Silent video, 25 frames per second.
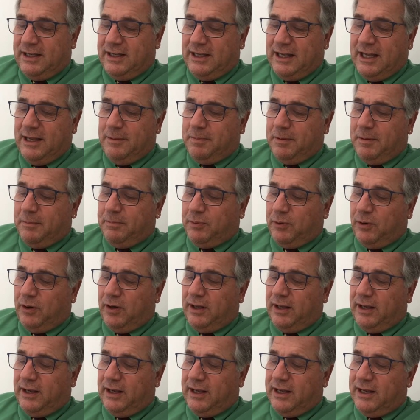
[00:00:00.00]
"Keep it
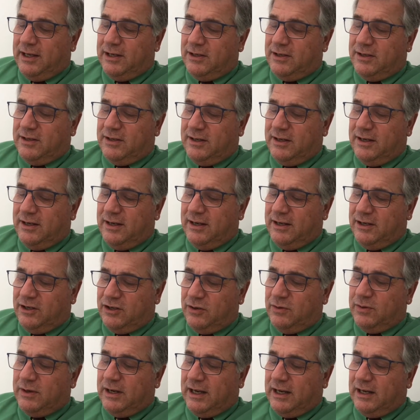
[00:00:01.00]
boiling and
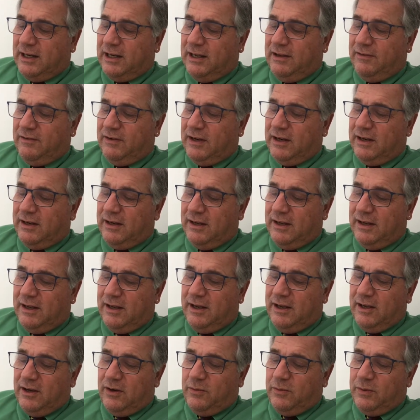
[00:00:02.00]
do not leave it.
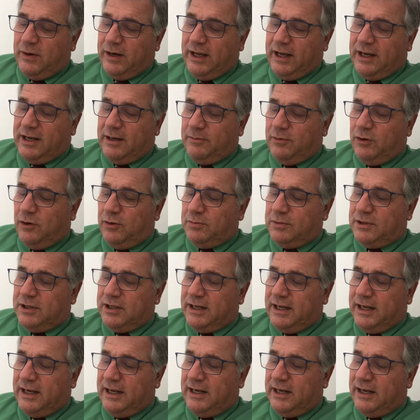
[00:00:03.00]
When I come home
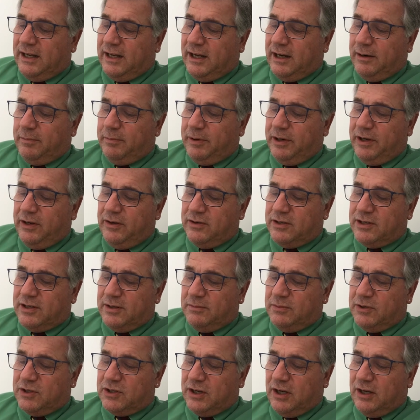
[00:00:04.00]
tonight, I'll bring you
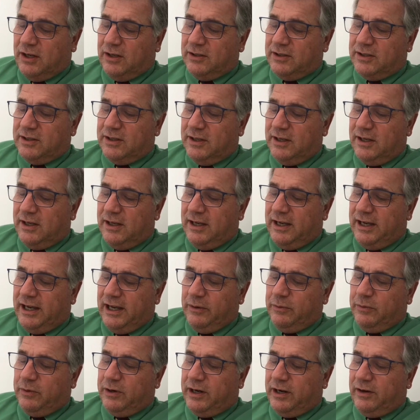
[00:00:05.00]
some salt.
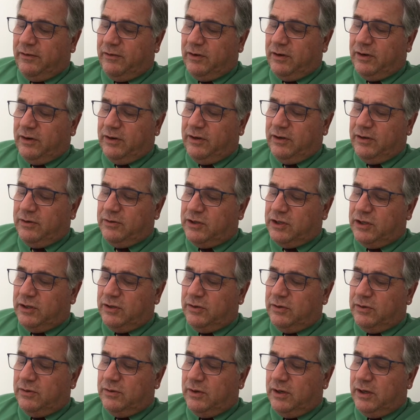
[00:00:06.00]
And whatever you
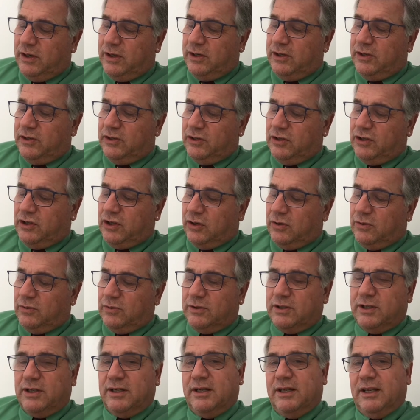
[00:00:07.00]
do,
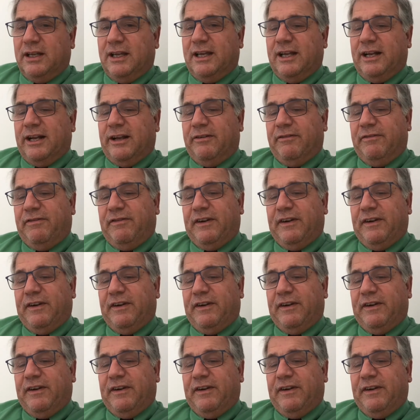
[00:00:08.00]
don't get on